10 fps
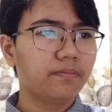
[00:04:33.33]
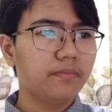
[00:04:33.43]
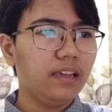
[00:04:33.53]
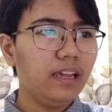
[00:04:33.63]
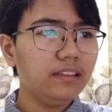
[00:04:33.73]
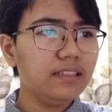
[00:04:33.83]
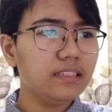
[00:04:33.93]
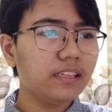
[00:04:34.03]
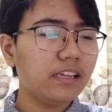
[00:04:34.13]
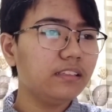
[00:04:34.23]
It is
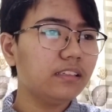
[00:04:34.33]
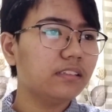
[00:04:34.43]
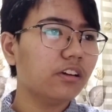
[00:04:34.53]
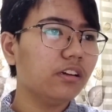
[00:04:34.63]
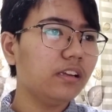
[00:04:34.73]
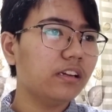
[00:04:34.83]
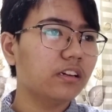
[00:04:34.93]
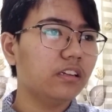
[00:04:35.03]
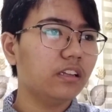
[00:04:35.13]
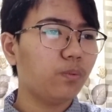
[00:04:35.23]
stated earlier
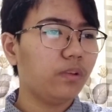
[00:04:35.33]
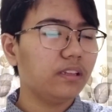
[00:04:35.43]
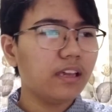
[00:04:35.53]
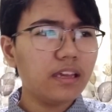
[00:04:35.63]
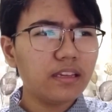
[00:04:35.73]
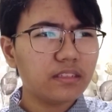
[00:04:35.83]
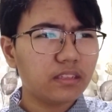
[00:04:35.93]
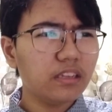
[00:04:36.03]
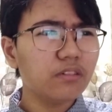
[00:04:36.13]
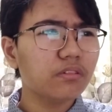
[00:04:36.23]
that when k is
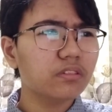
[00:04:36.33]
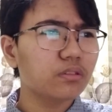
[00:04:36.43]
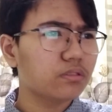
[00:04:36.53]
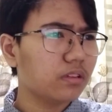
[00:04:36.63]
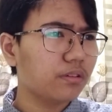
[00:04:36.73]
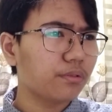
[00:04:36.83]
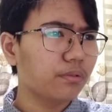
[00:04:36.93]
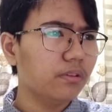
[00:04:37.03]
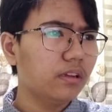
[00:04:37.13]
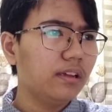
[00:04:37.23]
equal to 0,
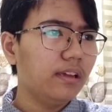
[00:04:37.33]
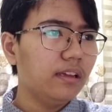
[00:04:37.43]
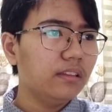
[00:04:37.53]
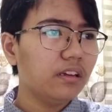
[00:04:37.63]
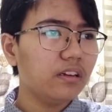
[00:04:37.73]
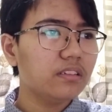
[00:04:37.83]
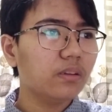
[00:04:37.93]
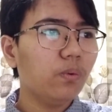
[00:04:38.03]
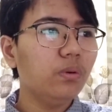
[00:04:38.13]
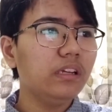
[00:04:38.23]
there is
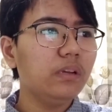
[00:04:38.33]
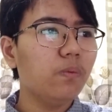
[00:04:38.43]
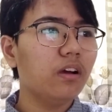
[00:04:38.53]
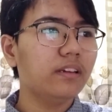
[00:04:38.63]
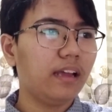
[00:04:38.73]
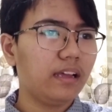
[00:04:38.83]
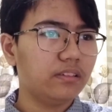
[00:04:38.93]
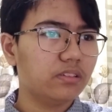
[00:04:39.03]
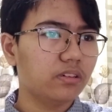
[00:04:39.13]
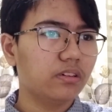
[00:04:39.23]
only one
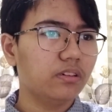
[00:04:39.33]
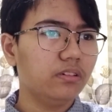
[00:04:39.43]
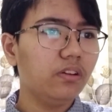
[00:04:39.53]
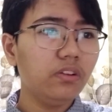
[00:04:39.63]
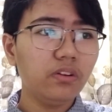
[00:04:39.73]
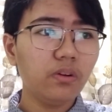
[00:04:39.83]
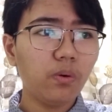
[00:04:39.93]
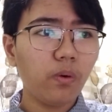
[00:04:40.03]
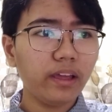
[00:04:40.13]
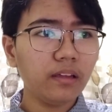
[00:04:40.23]
answer. Do you know
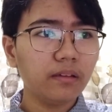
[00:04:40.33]
why?